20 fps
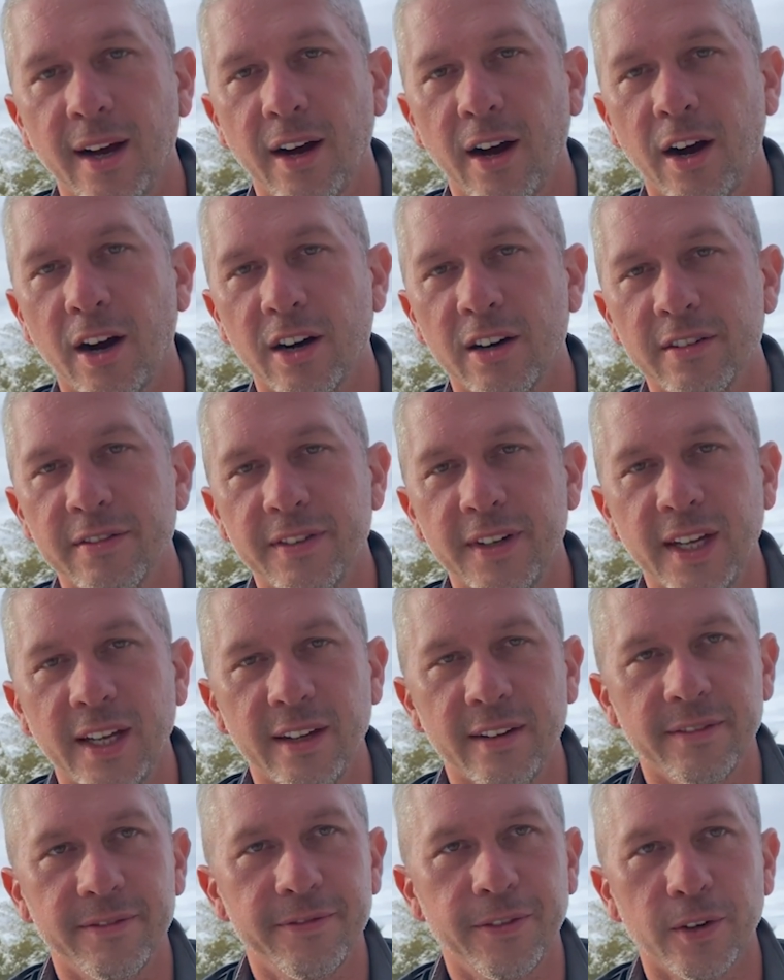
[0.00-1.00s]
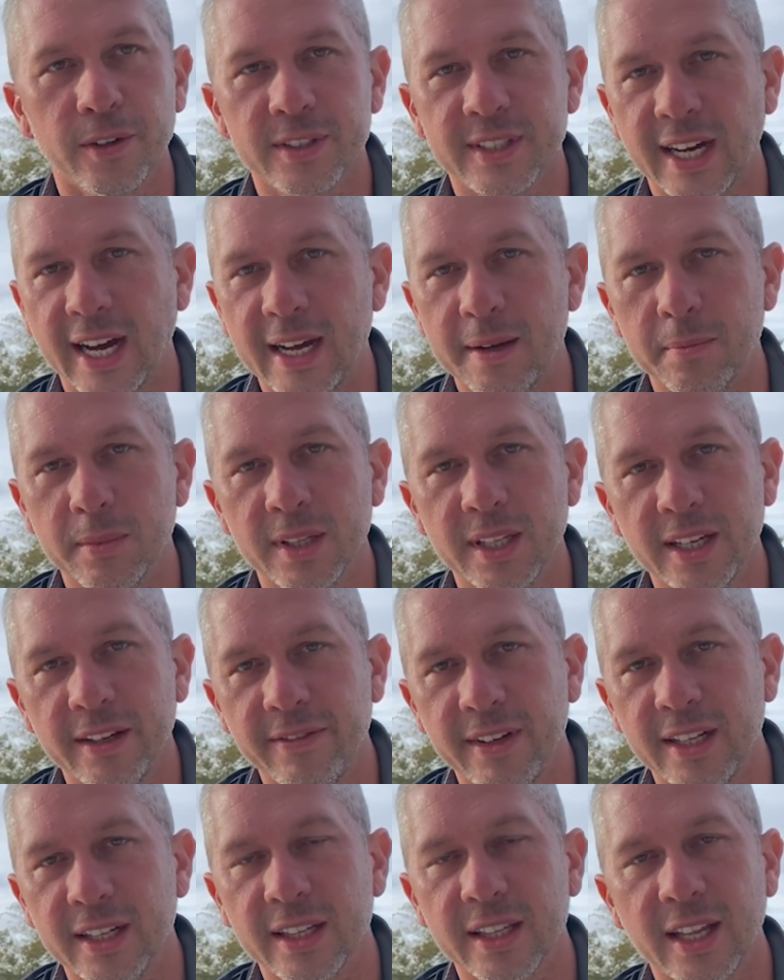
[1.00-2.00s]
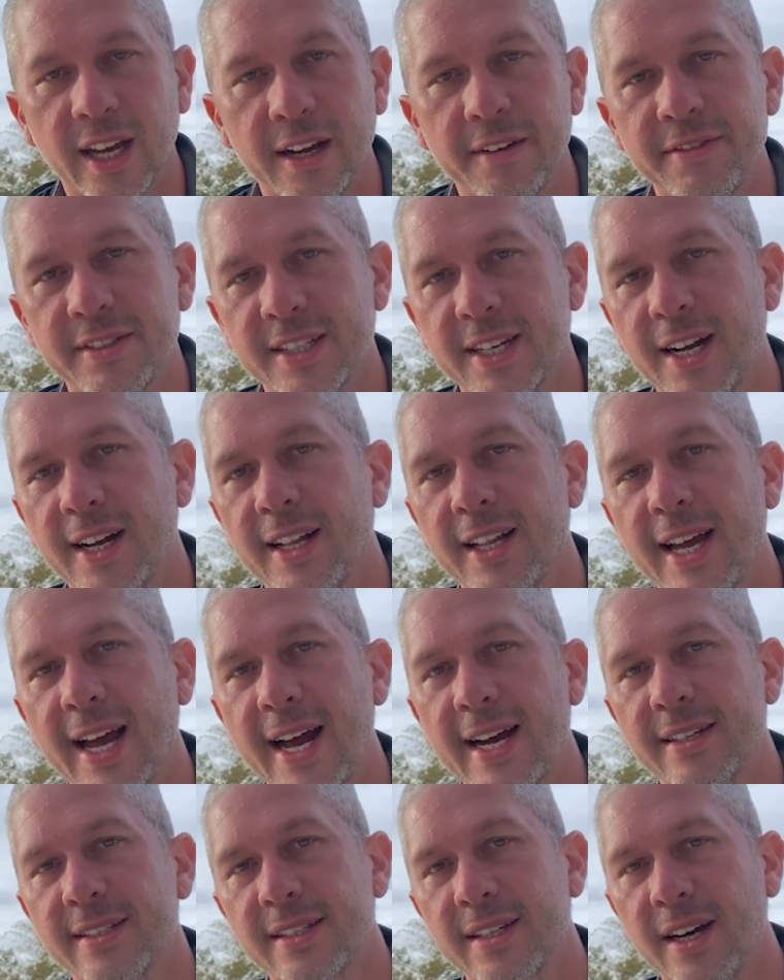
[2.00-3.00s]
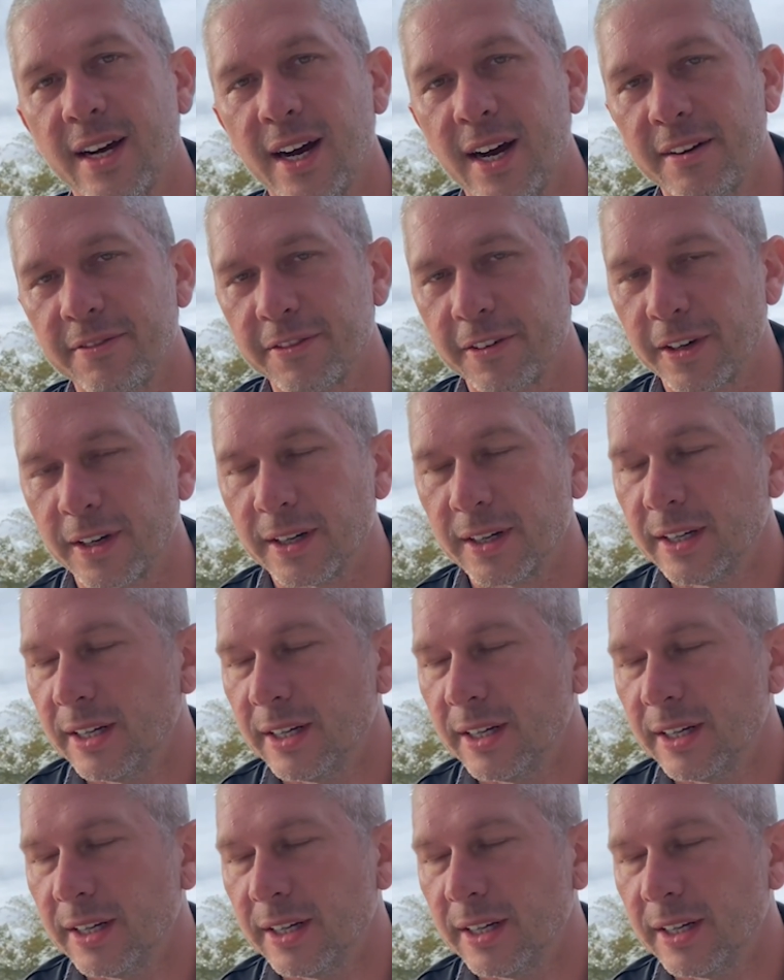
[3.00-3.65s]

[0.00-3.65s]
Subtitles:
RV full-time living lifestyle has to offer.